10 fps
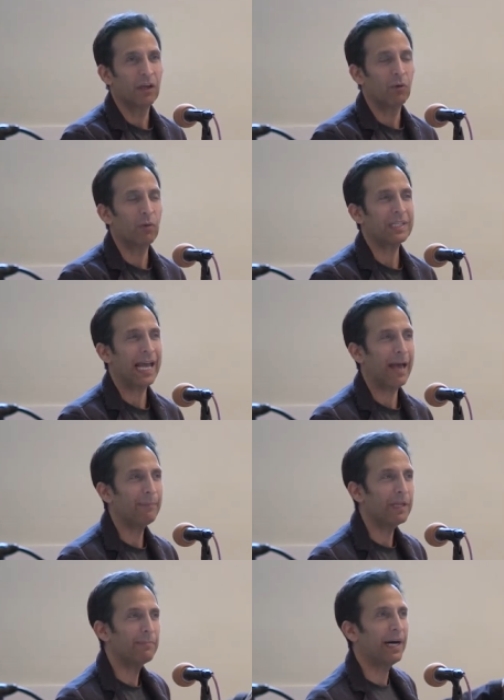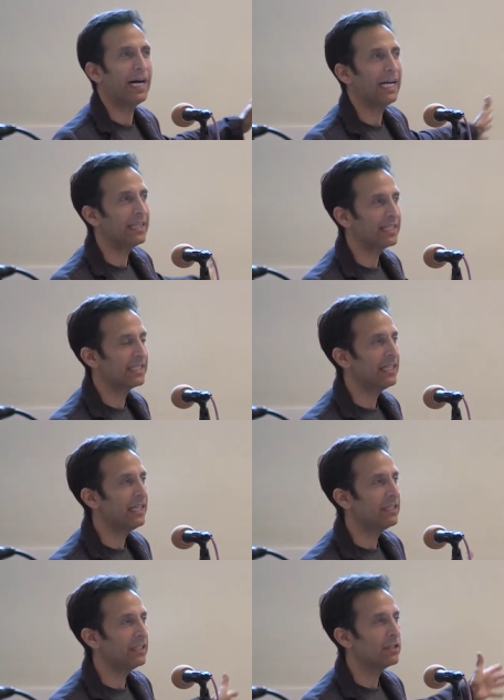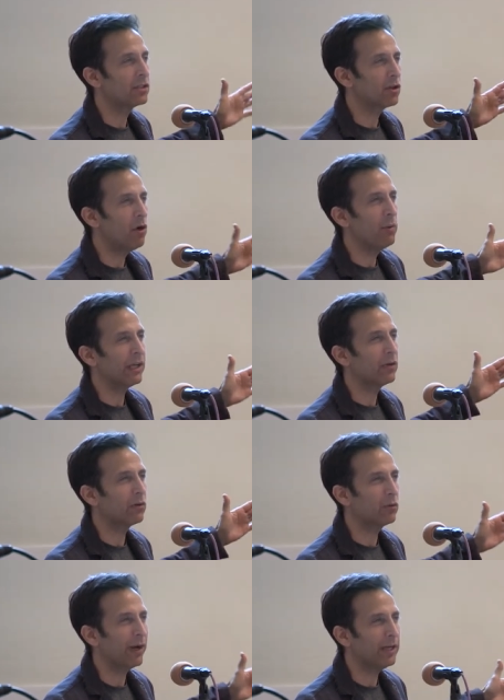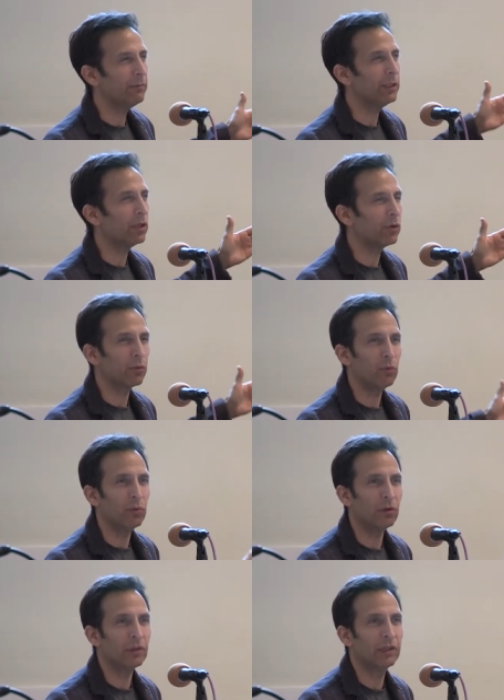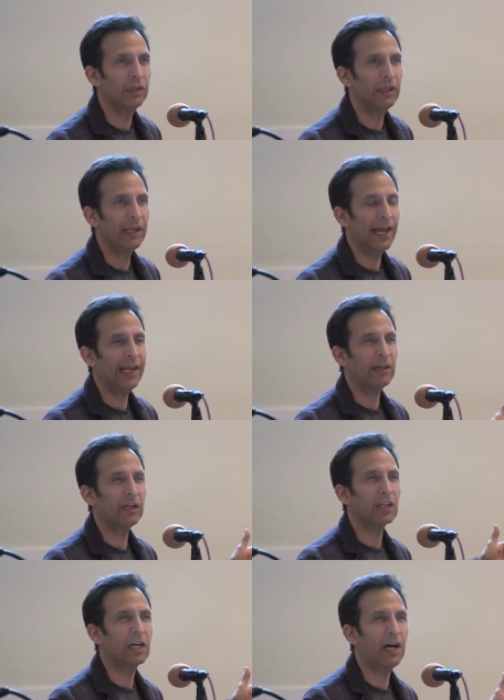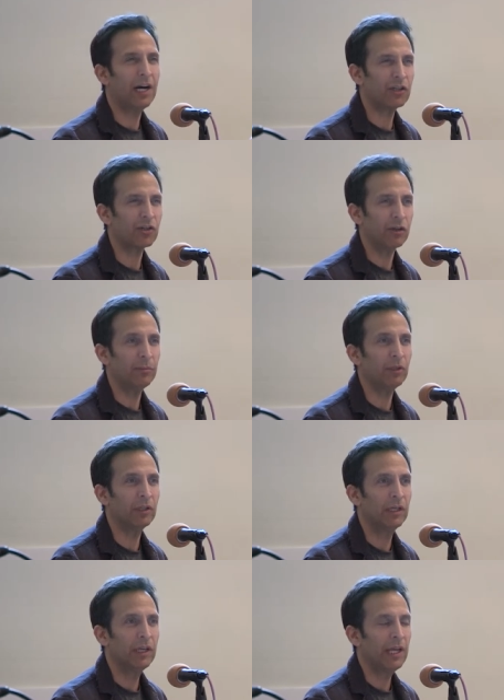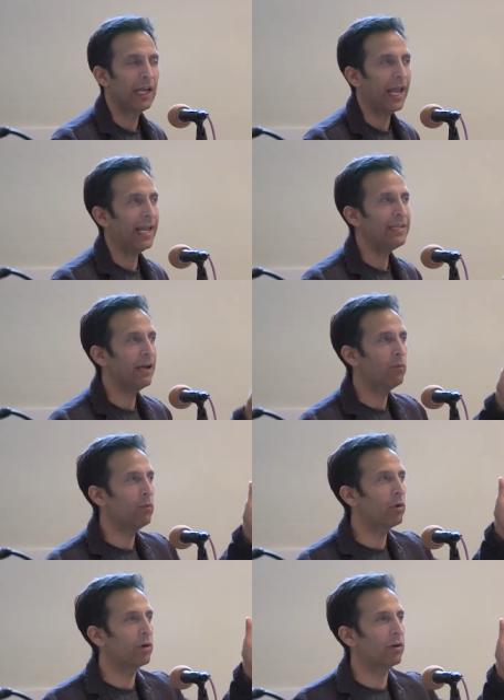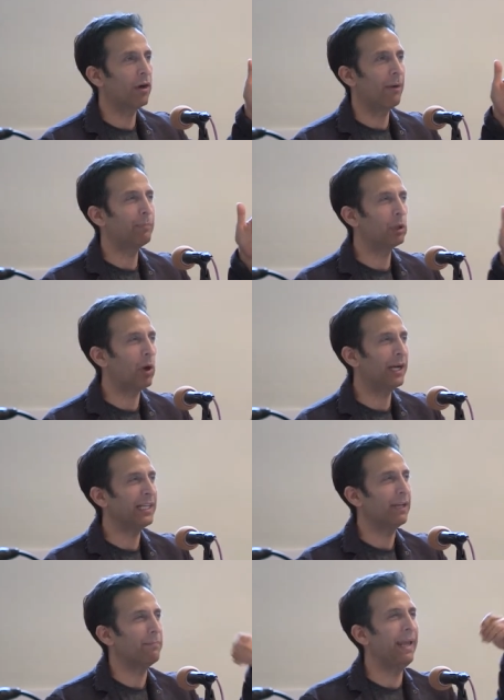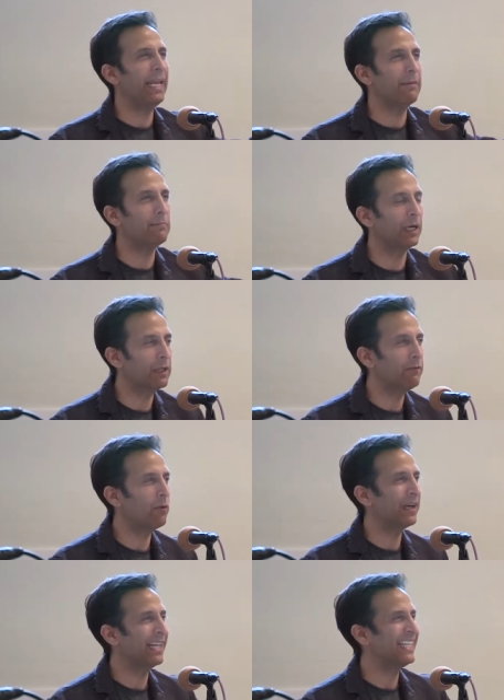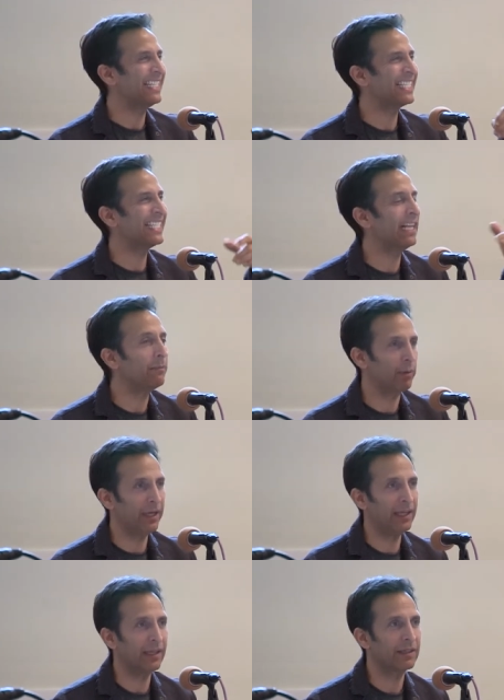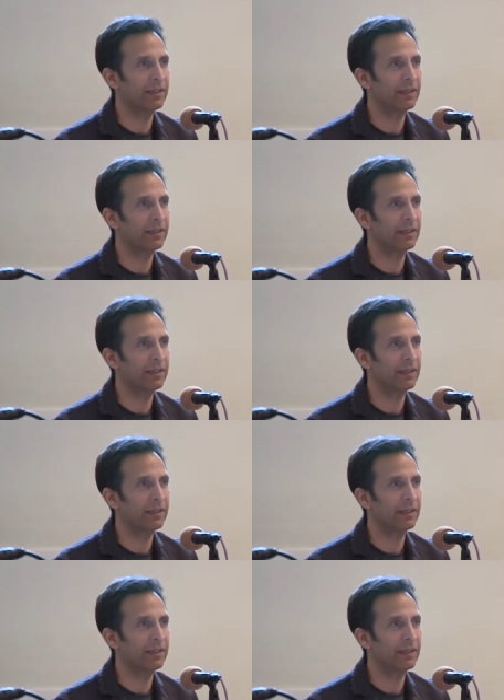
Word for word: What's happening behind the scenes is so incredibly cruel and unconscionable, and yet we're applauding it, paying money for it, and celebrating it.